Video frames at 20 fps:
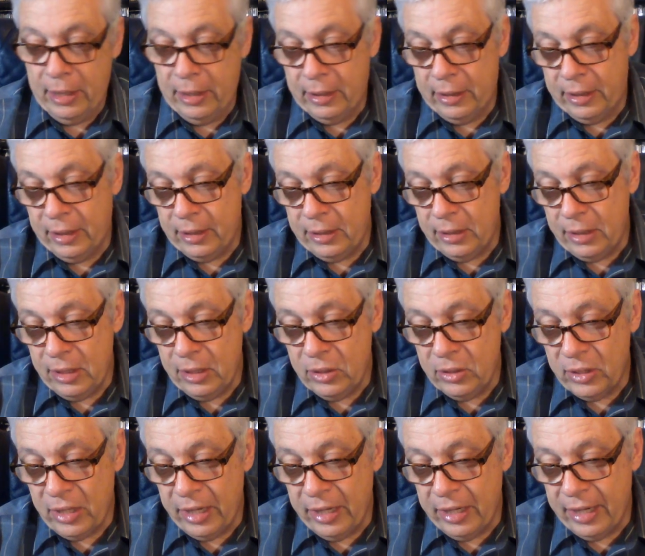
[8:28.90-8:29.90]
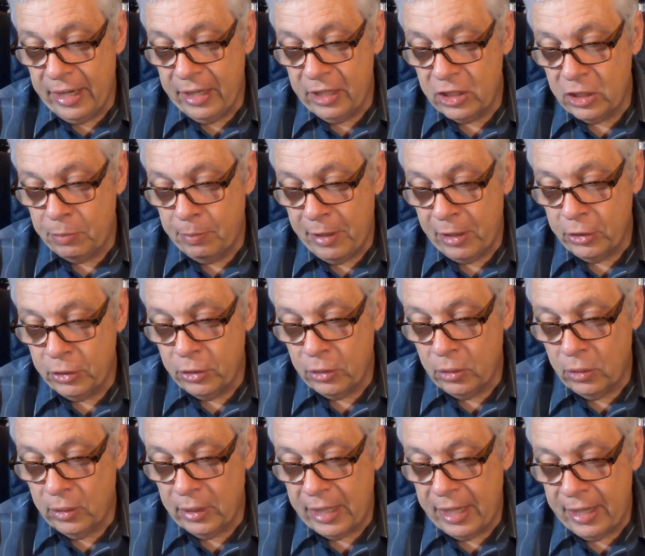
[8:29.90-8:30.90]
this is a
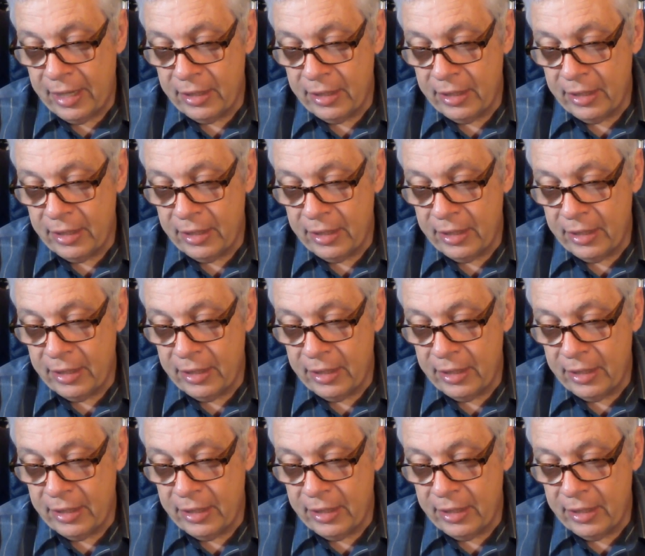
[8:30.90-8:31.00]
special